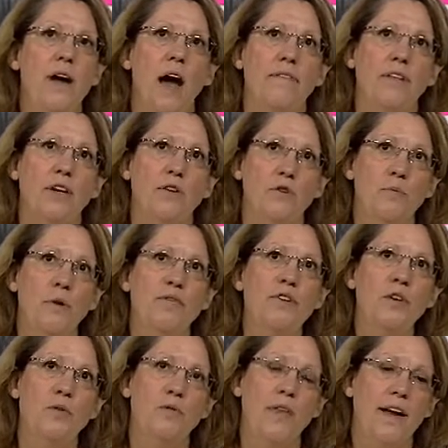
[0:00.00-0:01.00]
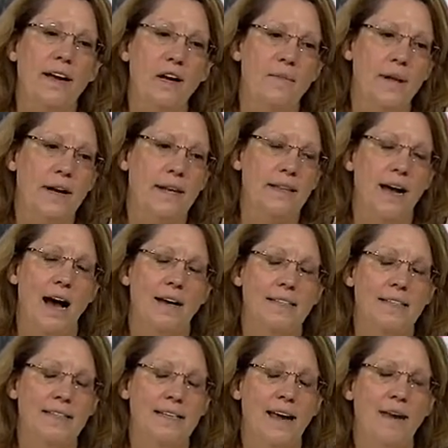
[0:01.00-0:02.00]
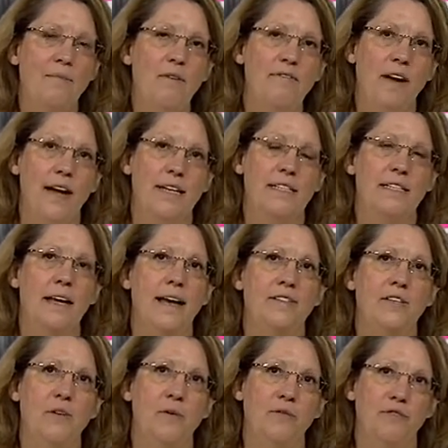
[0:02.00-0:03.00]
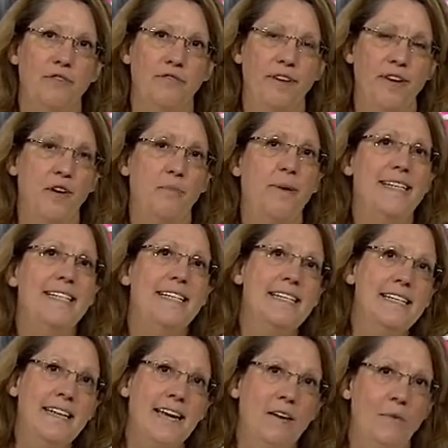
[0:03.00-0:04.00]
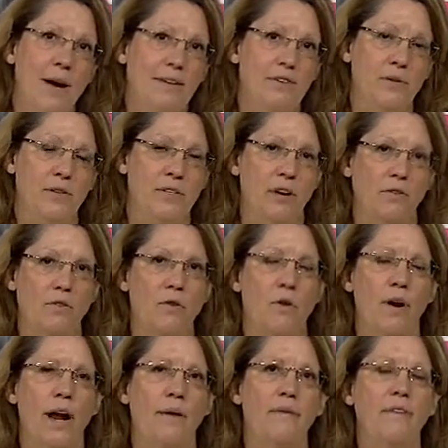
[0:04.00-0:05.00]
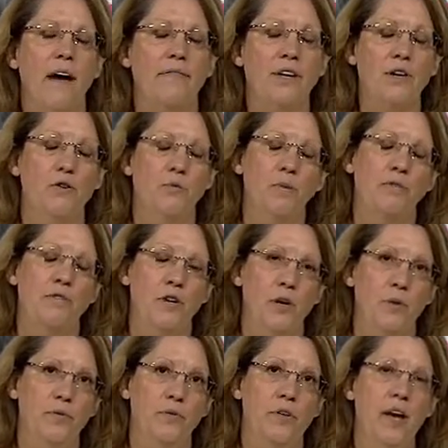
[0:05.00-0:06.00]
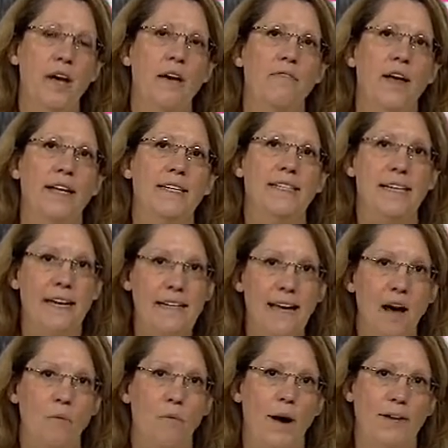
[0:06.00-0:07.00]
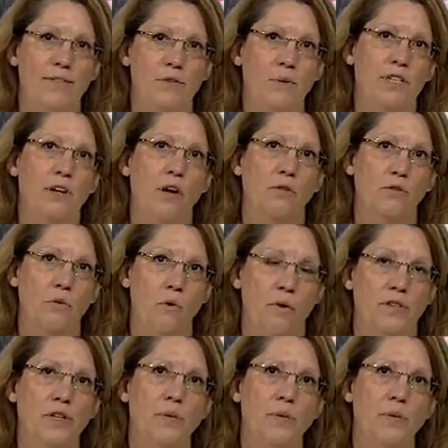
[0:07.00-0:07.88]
got the group of youth that committed the same offense as a youthful offender but didn't get waived to adult court, and we've got the group of youth that did get waived to adult court.